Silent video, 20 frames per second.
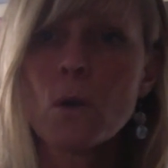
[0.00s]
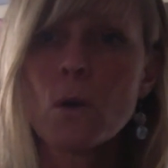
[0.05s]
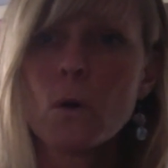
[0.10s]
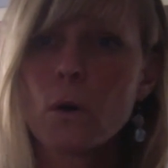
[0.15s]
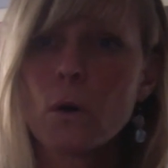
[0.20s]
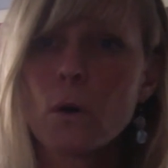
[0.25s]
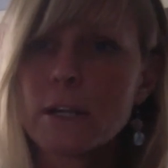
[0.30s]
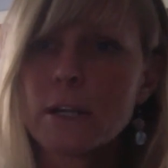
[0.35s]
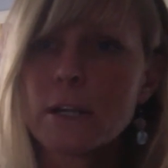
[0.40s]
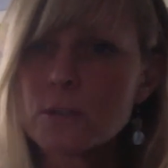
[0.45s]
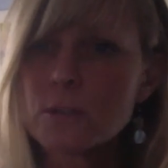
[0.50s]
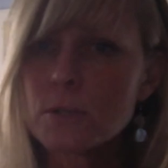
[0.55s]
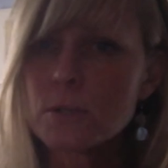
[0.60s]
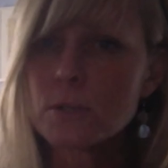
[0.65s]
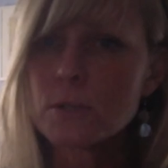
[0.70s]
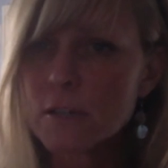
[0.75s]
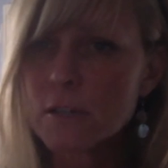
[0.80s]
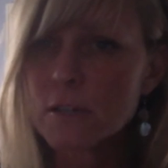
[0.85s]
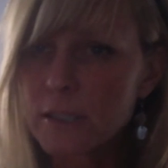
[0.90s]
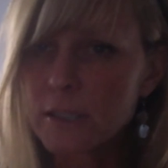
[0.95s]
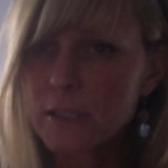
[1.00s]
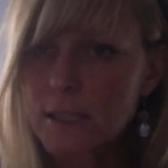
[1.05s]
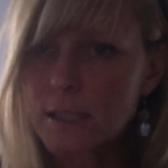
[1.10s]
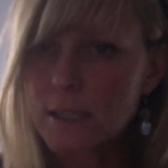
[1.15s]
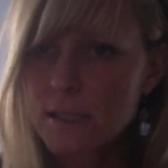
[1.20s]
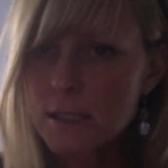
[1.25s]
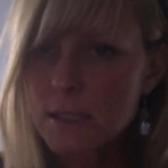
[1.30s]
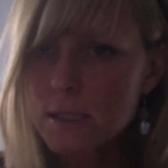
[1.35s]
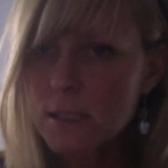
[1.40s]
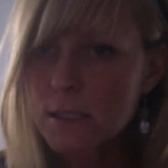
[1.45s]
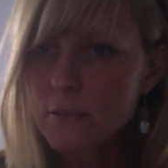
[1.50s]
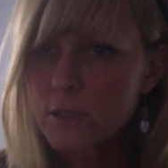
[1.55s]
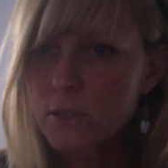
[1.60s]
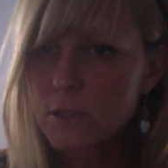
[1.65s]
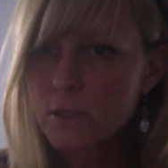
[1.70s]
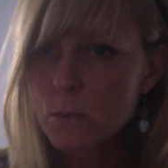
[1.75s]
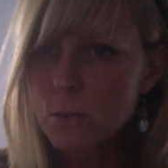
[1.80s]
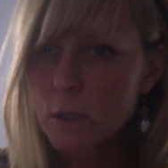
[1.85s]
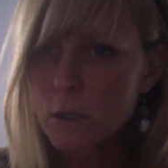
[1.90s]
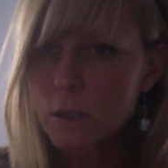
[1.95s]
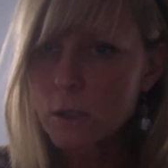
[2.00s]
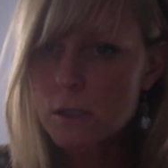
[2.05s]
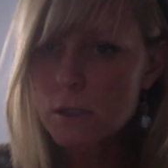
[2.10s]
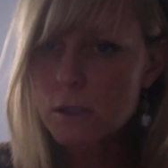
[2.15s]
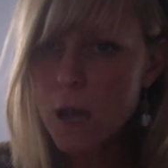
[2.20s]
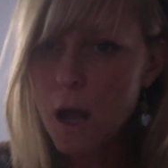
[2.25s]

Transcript: Or I can do stuff like this. Let's see if this works.